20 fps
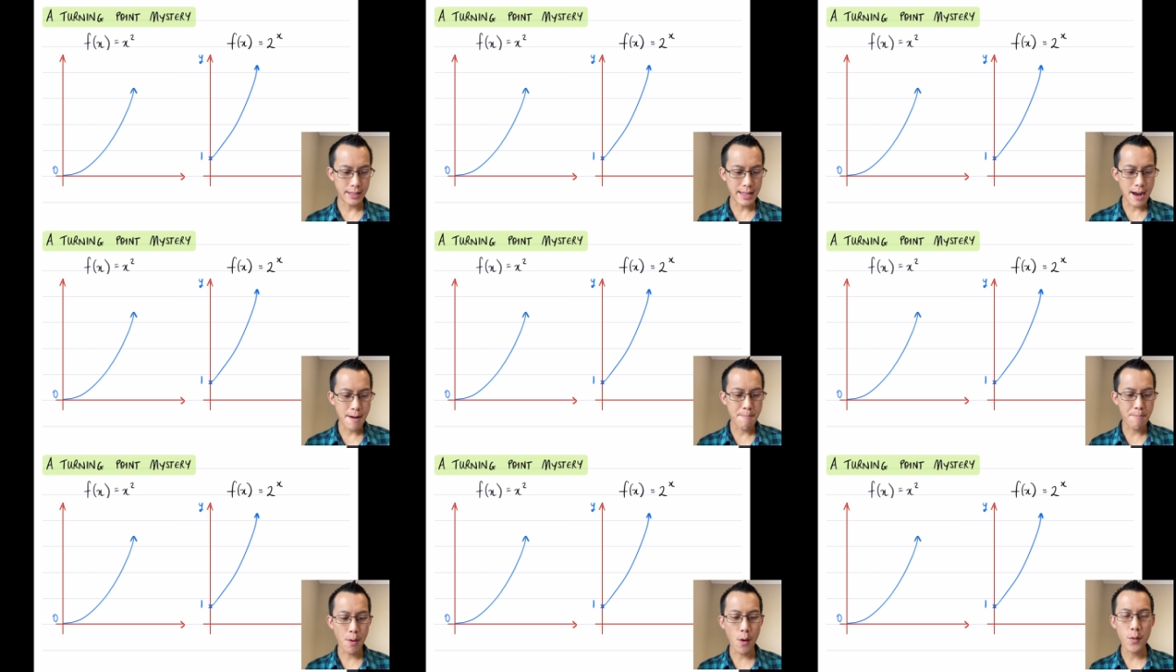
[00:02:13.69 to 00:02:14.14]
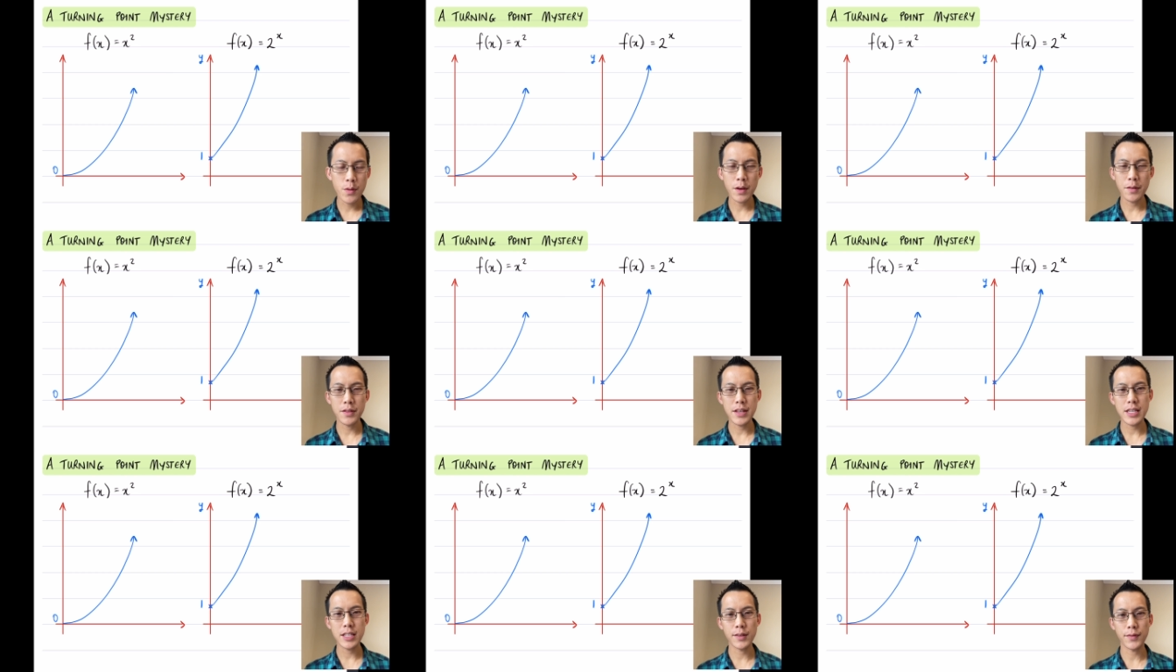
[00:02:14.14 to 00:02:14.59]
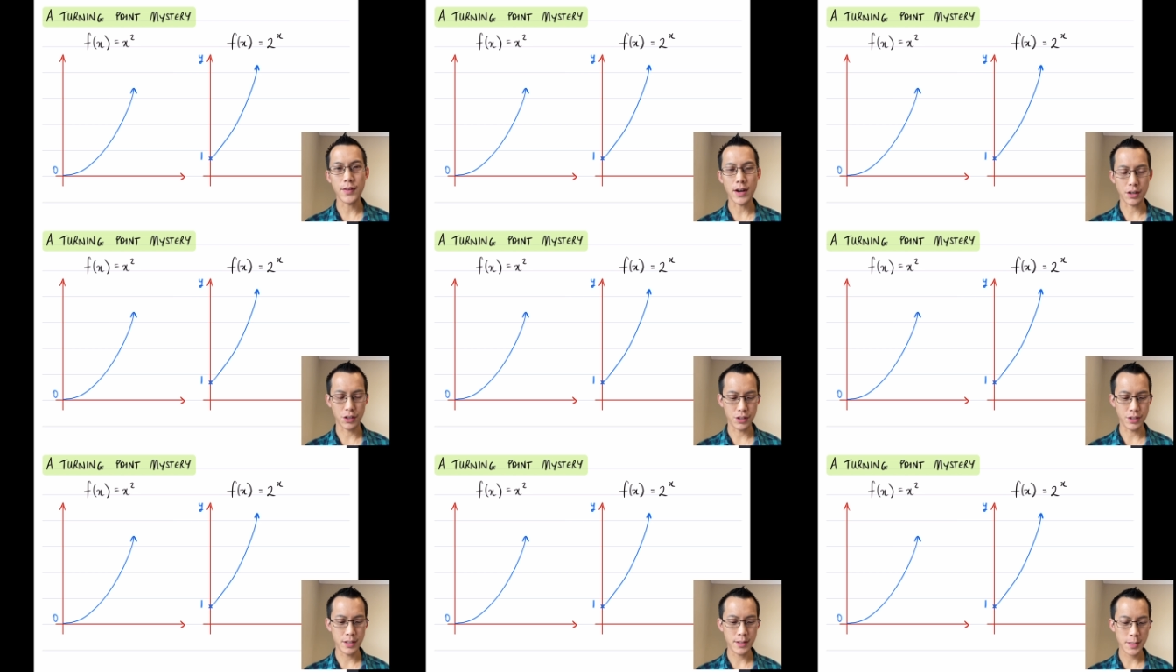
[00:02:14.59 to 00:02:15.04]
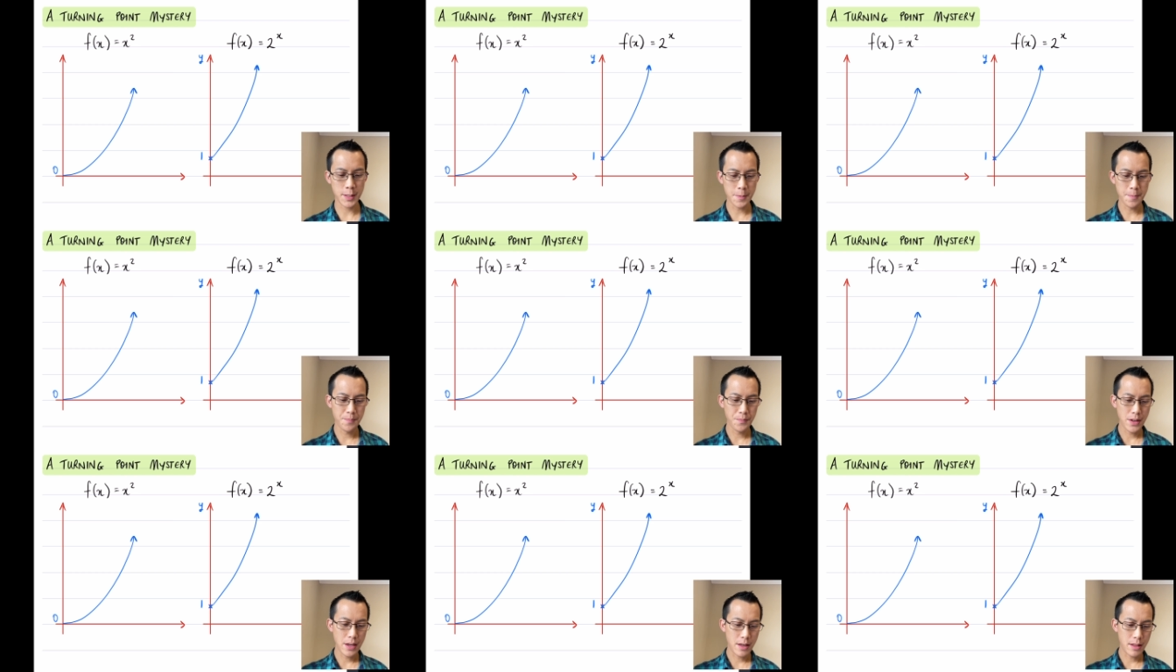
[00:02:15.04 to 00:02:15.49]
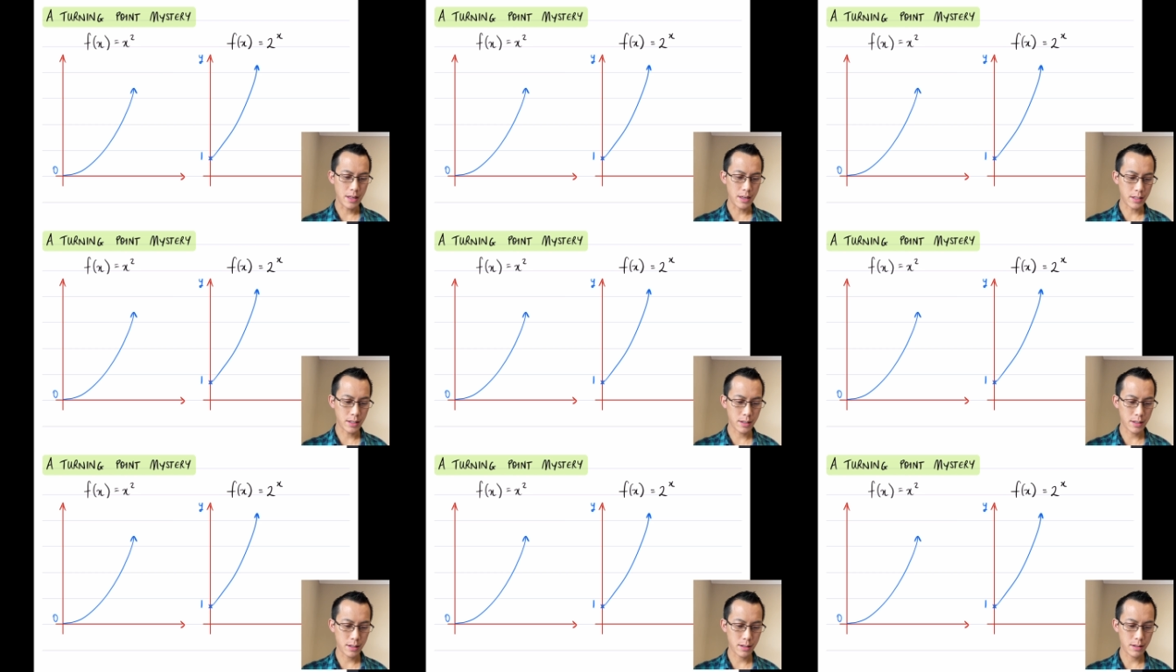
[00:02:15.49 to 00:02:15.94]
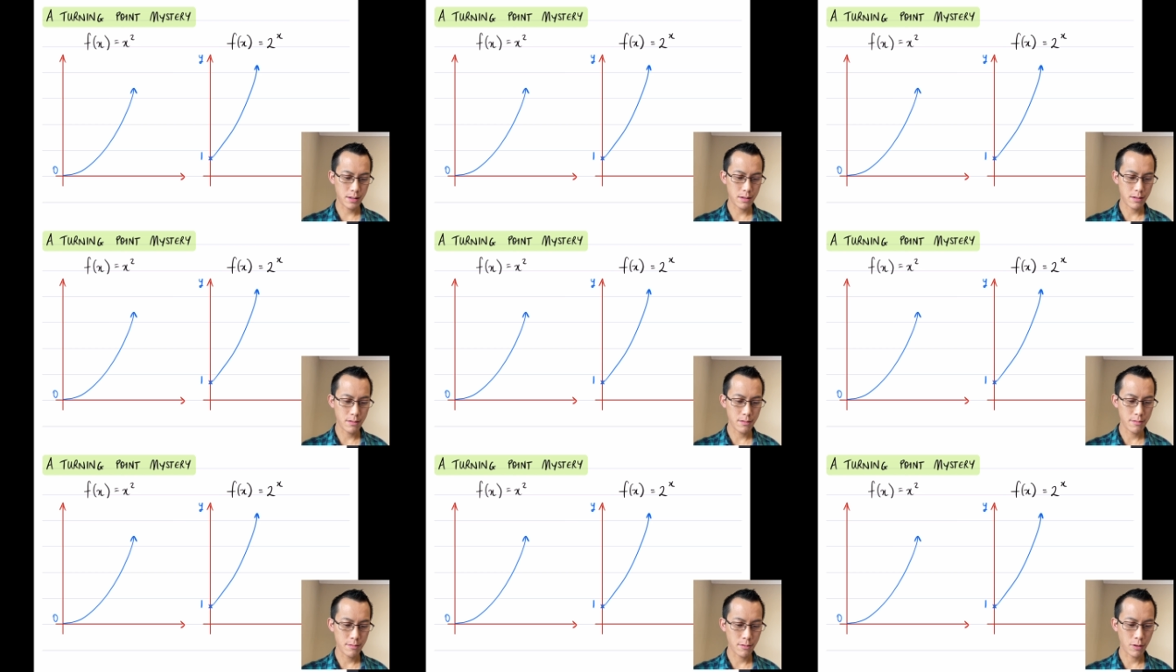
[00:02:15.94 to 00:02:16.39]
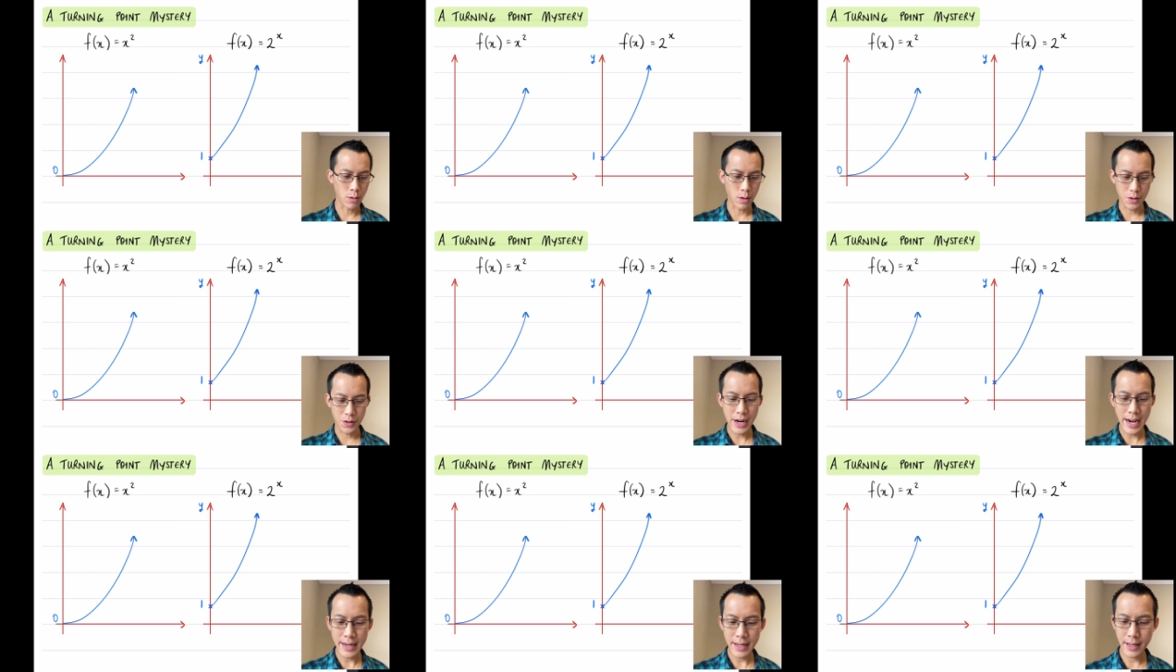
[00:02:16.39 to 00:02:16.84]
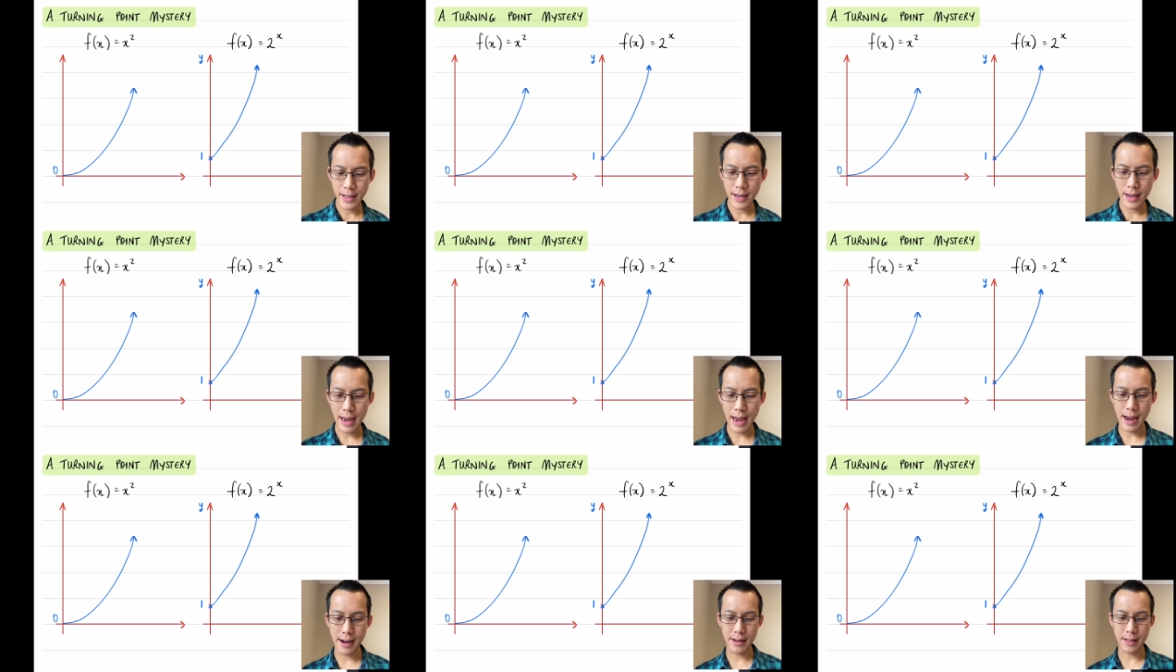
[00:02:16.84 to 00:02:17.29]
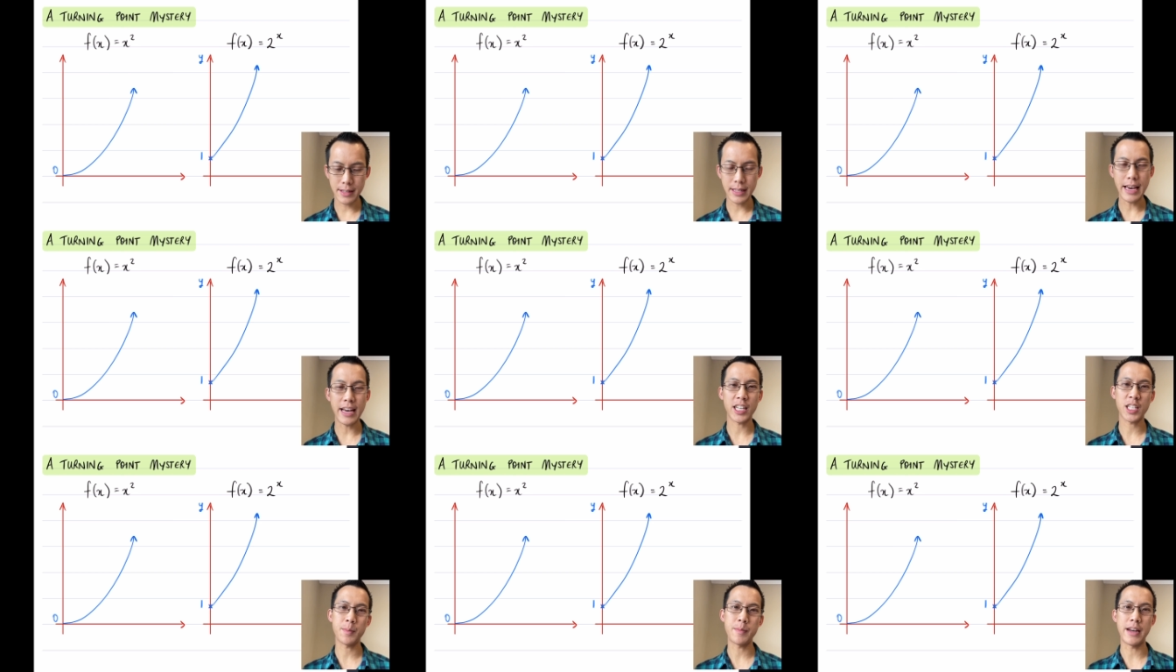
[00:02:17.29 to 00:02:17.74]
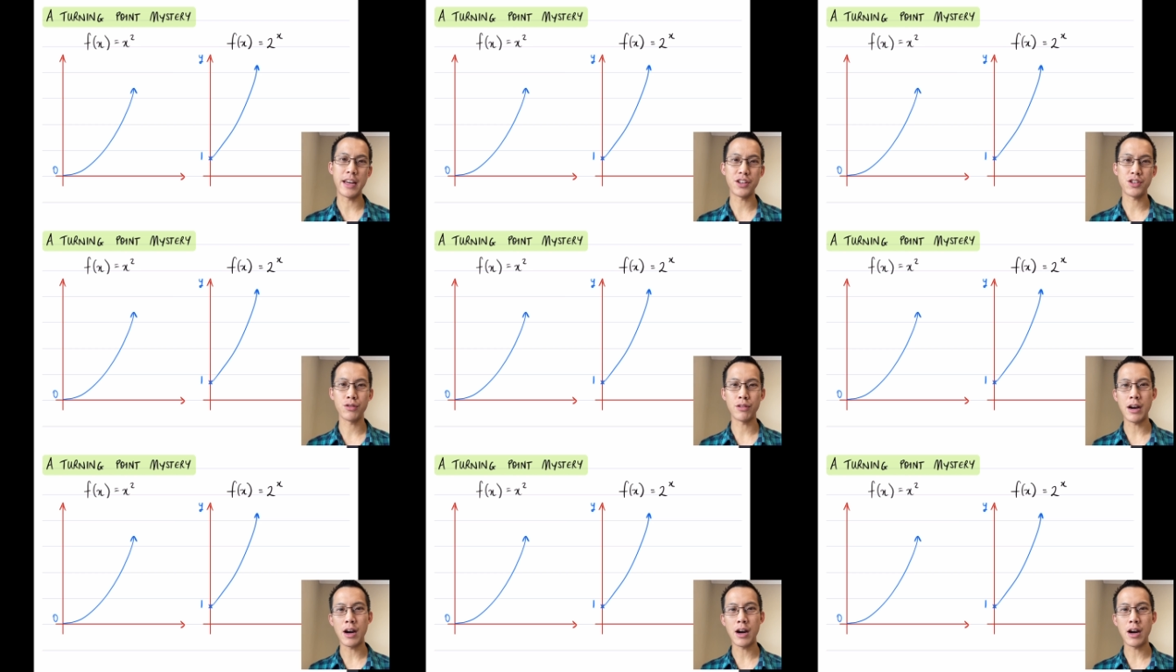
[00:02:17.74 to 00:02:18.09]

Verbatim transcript: Now, both of these functions, this quadratic and this exponential,